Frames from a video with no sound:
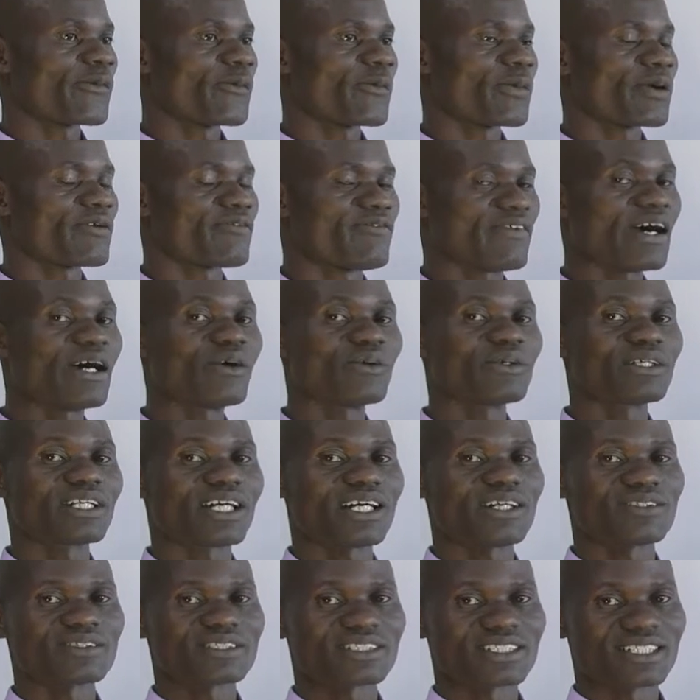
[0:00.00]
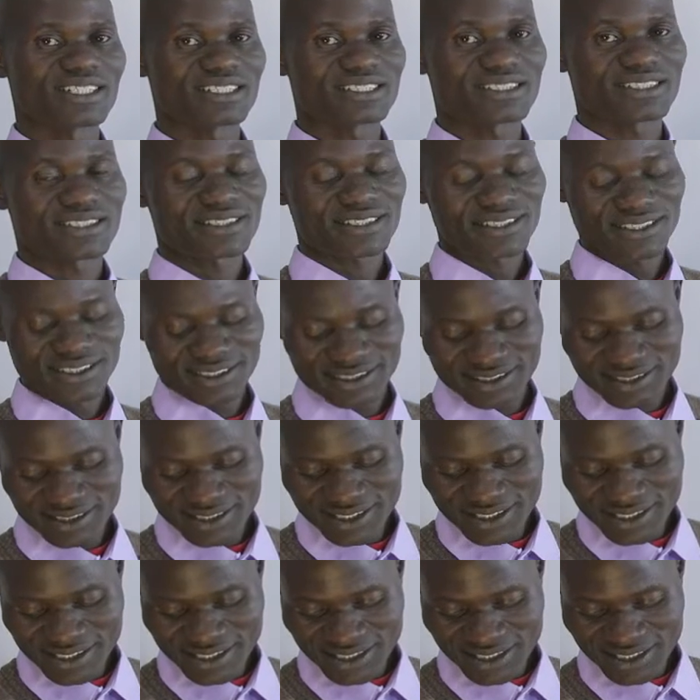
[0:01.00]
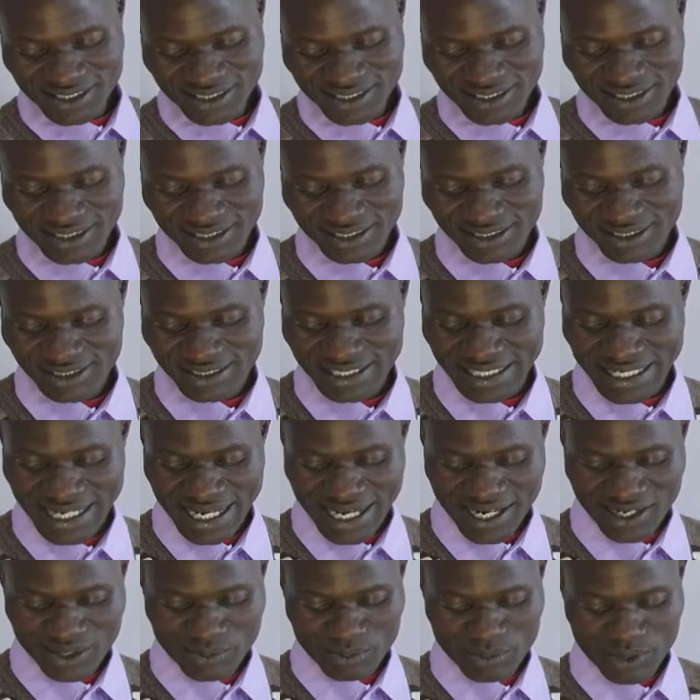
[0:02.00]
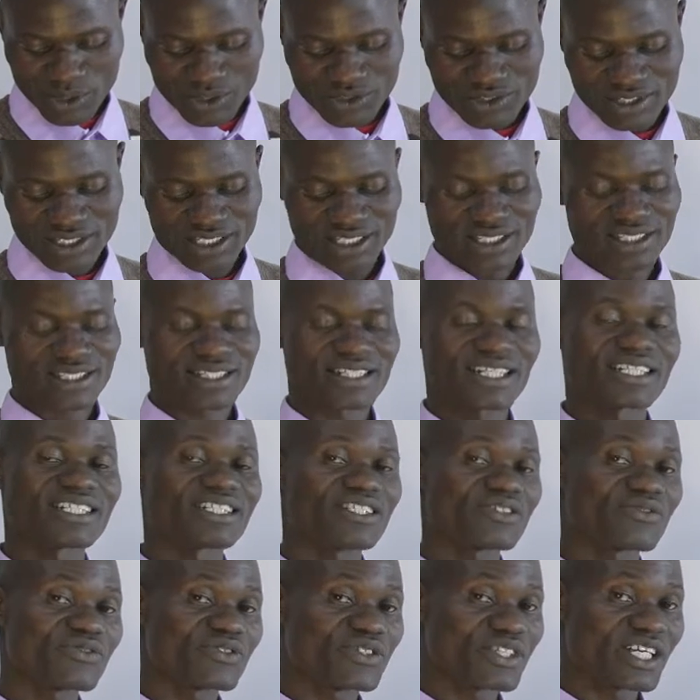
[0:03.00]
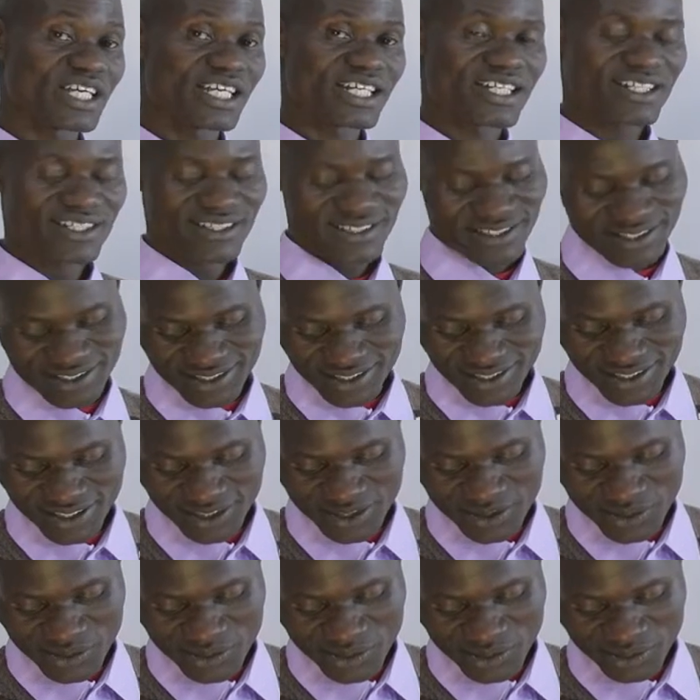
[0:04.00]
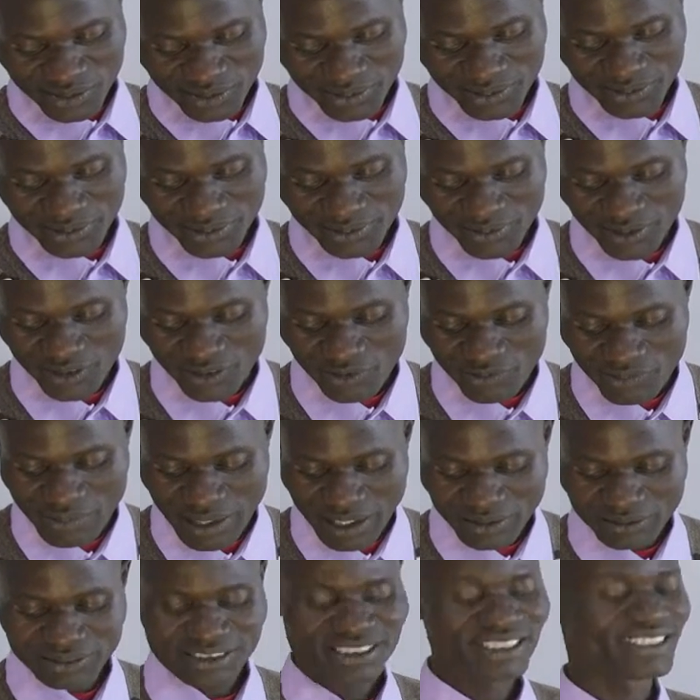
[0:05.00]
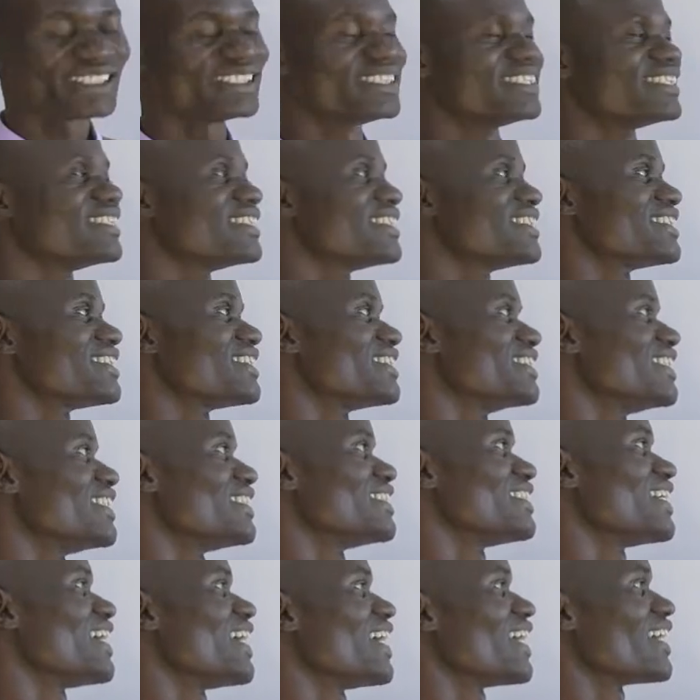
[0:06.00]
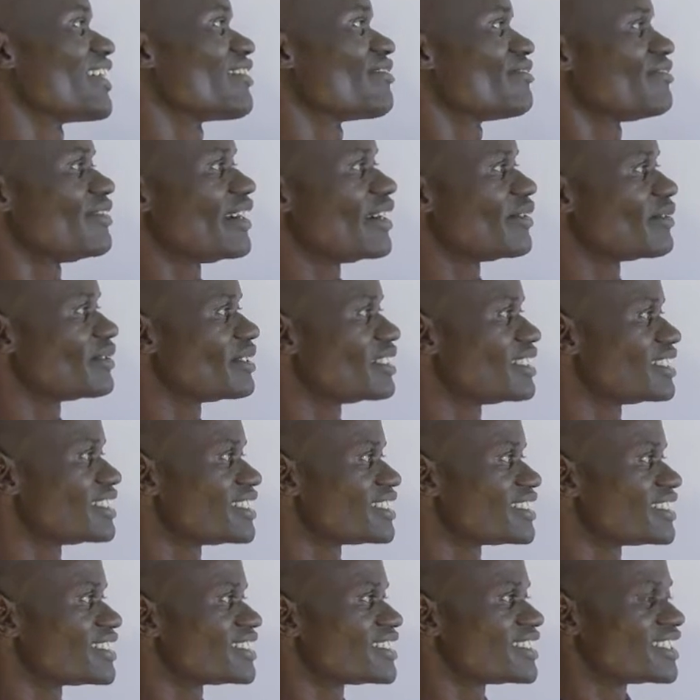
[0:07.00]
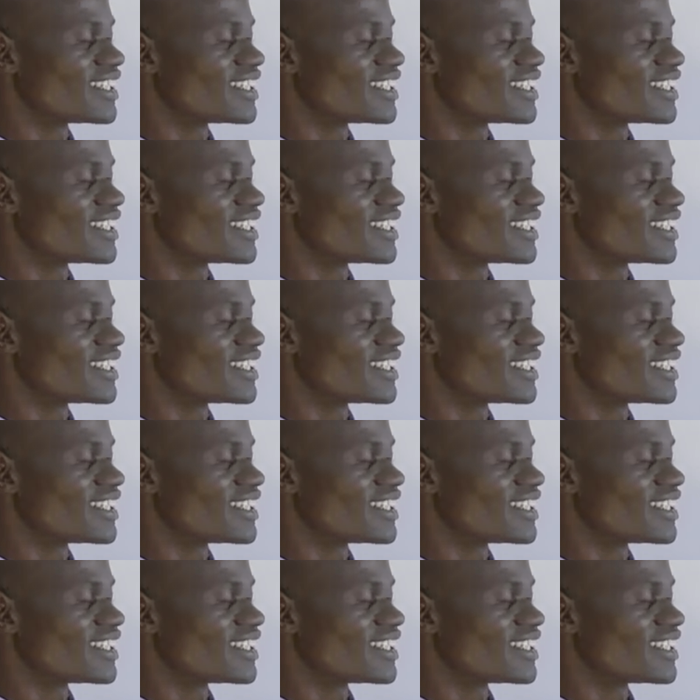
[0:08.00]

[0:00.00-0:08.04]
We found out that they are most extensive chains of mountains that are found